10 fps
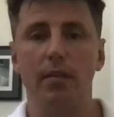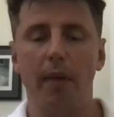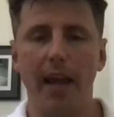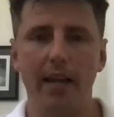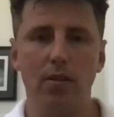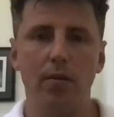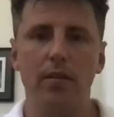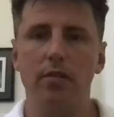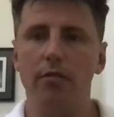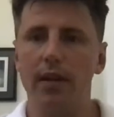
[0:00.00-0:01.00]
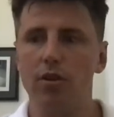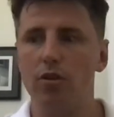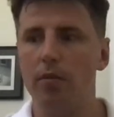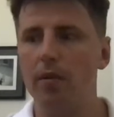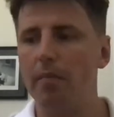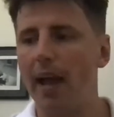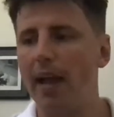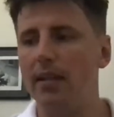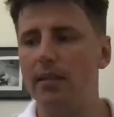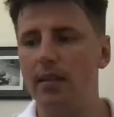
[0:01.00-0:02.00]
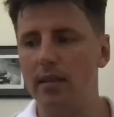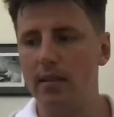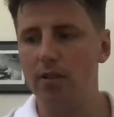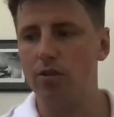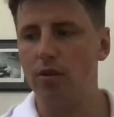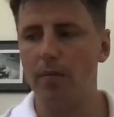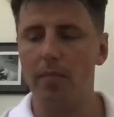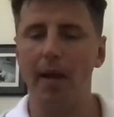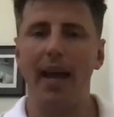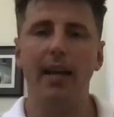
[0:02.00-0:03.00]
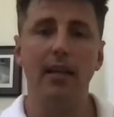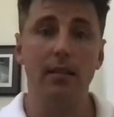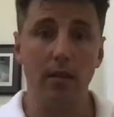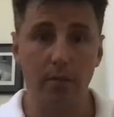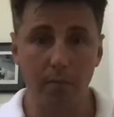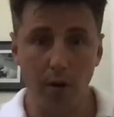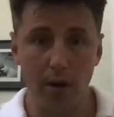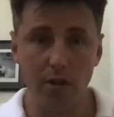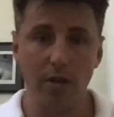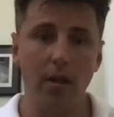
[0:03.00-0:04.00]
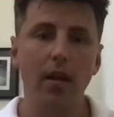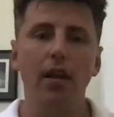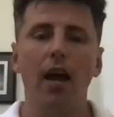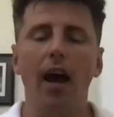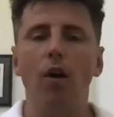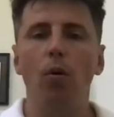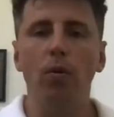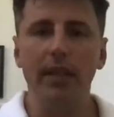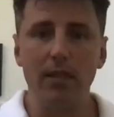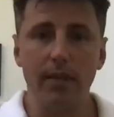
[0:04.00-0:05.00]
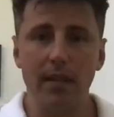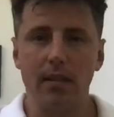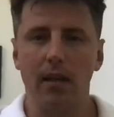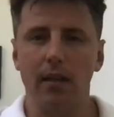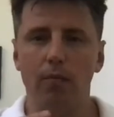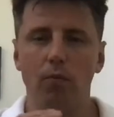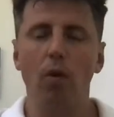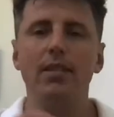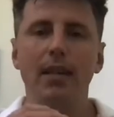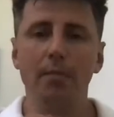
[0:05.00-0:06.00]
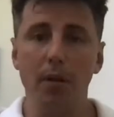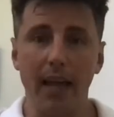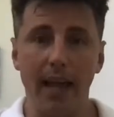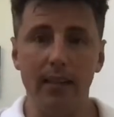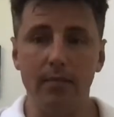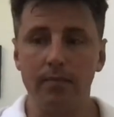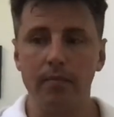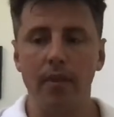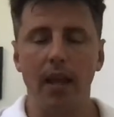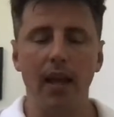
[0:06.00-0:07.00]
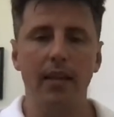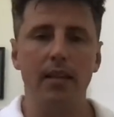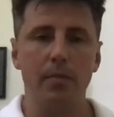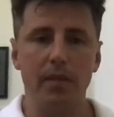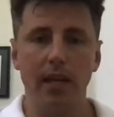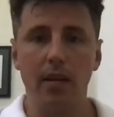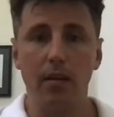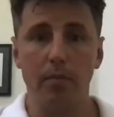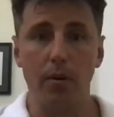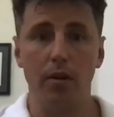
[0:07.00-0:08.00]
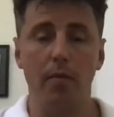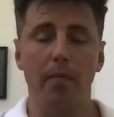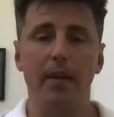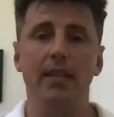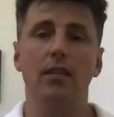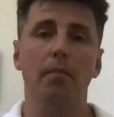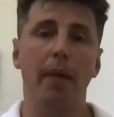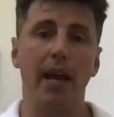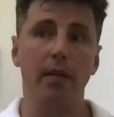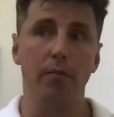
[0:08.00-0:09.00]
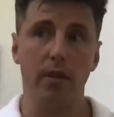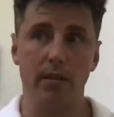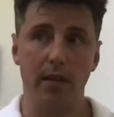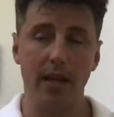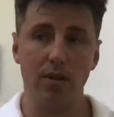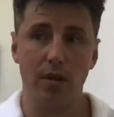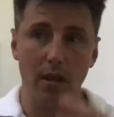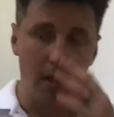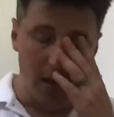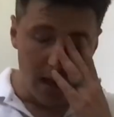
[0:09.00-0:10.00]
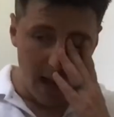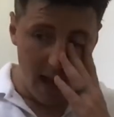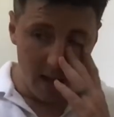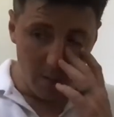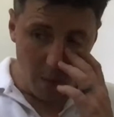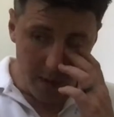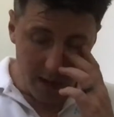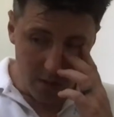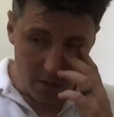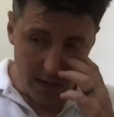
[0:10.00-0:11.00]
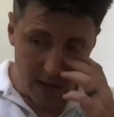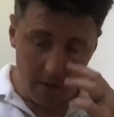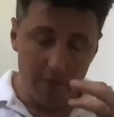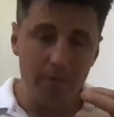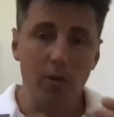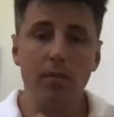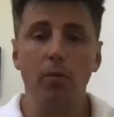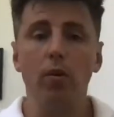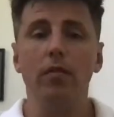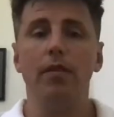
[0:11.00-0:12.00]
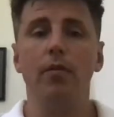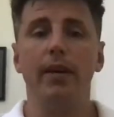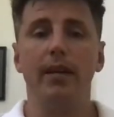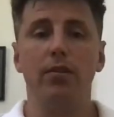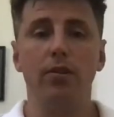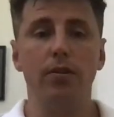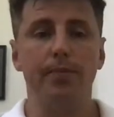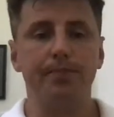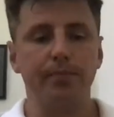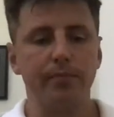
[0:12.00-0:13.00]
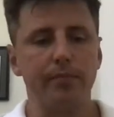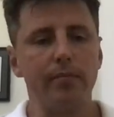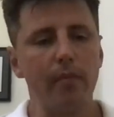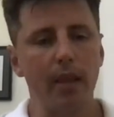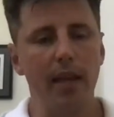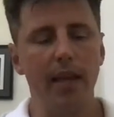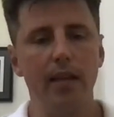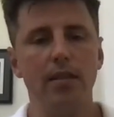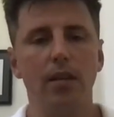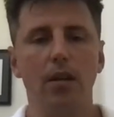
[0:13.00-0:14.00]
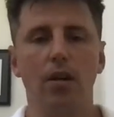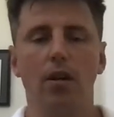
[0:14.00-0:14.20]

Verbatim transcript: the pain. So is it flexion dominant pain? Is it an extension dominant pain? Is it compression? Uh, all these things, kind of what's implicated in this particular human being's pain presentation. And when we can do that, the most important thing we can do is